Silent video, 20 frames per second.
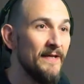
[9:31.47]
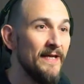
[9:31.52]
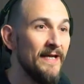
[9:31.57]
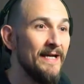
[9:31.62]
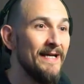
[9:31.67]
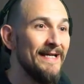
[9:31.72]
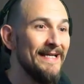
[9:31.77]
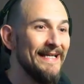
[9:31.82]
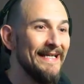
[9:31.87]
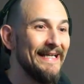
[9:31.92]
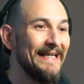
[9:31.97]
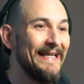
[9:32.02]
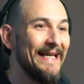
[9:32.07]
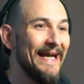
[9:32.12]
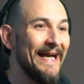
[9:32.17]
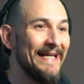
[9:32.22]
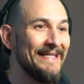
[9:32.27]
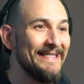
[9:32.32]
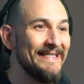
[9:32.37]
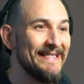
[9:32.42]
16
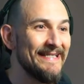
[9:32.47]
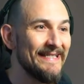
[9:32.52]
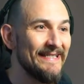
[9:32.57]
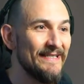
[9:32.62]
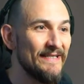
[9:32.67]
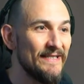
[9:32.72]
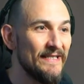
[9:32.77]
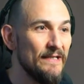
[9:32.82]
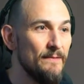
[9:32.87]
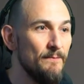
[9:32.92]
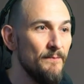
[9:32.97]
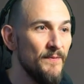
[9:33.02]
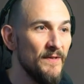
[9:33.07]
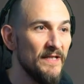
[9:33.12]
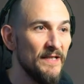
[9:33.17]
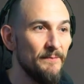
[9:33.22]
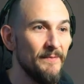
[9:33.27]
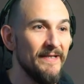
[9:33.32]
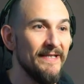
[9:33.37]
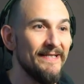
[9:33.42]
hook,
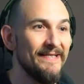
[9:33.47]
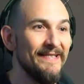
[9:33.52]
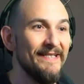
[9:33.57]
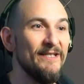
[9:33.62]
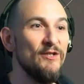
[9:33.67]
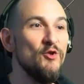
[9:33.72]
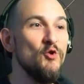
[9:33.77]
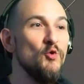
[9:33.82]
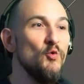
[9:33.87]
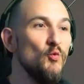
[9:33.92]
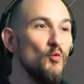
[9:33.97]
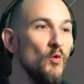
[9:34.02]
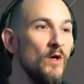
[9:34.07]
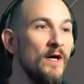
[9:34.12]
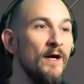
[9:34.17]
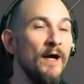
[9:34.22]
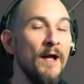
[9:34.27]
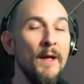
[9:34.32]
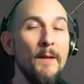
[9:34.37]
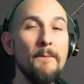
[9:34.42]
and bark beetle
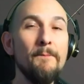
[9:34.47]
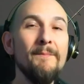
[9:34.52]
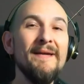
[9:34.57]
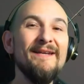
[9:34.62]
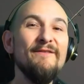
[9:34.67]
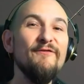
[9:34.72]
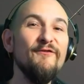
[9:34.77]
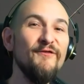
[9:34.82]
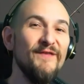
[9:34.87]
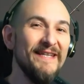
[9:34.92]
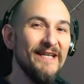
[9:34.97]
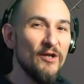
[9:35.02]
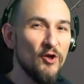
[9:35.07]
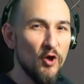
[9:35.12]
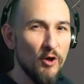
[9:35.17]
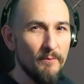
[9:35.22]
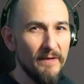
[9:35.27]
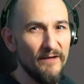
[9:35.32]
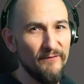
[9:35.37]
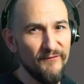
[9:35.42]
larvae. I actually
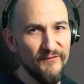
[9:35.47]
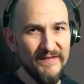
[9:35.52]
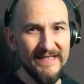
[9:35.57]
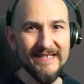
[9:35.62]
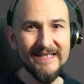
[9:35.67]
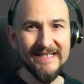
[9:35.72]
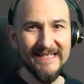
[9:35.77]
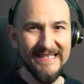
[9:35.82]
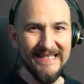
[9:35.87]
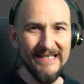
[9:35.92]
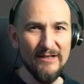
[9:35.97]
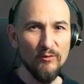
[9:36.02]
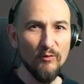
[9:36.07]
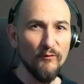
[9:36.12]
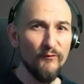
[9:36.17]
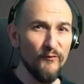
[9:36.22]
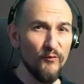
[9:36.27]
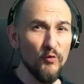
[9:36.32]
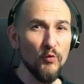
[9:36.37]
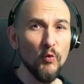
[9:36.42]
tested it yesterday
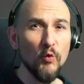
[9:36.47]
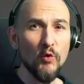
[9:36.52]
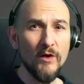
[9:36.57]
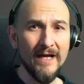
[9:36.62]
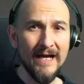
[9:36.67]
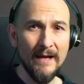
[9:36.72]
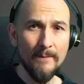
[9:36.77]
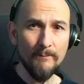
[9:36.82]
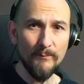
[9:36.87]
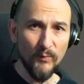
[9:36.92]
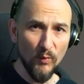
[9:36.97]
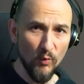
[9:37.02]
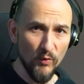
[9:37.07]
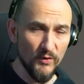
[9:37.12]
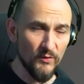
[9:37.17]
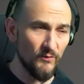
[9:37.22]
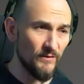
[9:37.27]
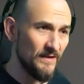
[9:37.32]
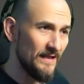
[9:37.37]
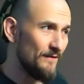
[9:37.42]
evening, just
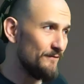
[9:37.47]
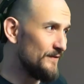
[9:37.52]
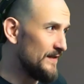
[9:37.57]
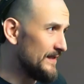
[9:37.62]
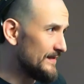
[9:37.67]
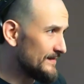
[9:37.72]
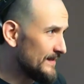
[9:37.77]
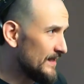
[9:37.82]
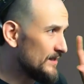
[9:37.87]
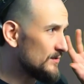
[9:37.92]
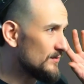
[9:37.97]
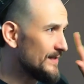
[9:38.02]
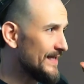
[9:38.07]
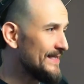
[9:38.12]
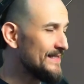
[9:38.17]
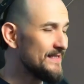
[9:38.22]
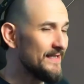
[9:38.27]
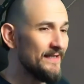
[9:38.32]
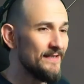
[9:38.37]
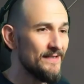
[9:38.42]
with bark beetle
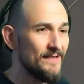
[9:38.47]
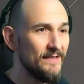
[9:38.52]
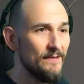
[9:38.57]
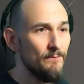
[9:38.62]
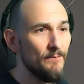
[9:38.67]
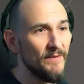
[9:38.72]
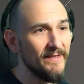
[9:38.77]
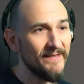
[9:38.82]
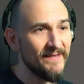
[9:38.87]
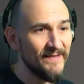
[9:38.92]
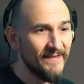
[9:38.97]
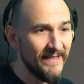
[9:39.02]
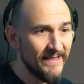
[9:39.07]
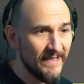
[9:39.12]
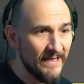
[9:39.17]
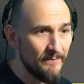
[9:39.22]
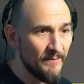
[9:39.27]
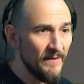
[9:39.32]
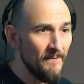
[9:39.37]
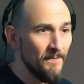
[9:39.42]
larvae only, no
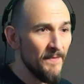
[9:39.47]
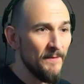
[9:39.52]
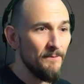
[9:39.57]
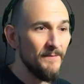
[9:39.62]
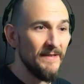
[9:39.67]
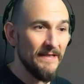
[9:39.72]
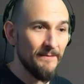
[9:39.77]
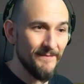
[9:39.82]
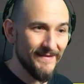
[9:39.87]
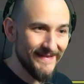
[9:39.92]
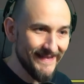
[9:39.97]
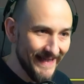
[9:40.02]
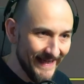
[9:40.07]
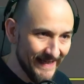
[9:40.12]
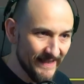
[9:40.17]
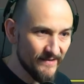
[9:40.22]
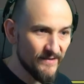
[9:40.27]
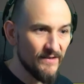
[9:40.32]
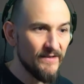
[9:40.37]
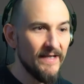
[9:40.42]
combo bait.
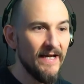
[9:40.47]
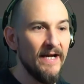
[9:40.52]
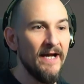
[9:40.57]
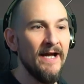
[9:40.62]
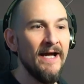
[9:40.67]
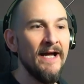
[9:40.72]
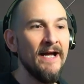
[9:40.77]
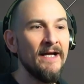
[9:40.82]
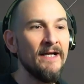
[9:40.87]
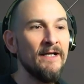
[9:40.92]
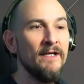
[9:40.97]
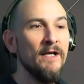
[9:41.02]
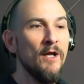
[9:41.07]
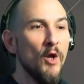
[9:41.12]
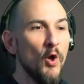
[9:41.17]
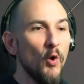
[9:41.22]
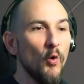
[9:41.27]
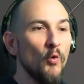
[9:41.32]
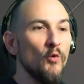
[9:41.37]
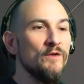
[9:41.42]
That also worked really
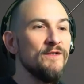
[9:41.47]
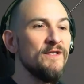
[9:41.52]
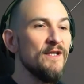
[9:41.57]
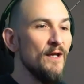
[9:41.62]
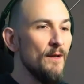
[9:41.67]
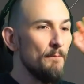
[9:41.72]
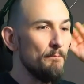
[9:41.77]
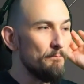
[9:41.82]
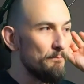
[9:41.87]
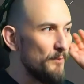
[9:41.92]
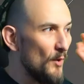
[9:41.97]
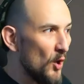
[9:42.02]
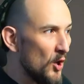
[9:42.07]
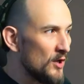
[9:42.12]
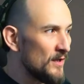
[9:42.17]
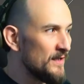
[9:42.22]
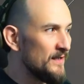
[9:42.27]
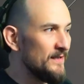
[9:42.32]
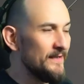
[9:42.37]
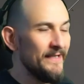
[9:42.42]
well. So
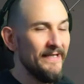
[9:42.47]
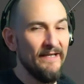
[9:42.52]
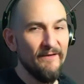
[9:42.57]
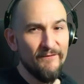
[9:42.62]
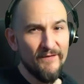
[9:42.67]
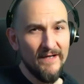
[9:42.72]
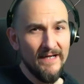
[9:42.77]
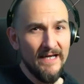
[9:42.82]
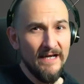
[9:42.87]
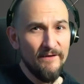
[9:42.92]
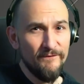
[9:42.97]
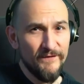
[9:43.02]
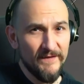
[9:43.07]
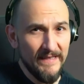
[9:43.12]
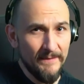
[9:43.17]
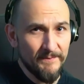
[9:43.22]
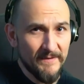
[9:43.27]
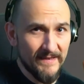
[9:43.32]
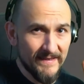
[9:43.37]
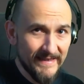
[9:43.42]
you can
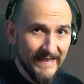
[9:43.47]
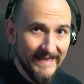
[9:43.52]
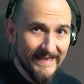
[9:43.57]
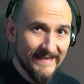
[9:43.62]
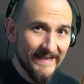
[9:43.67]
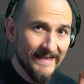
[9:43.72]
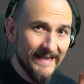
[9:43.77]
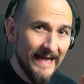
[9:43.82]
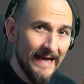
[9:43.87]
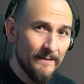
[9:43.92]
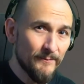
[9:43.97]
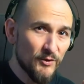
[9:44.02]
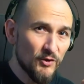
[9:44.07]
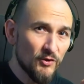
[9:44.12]
totally do this,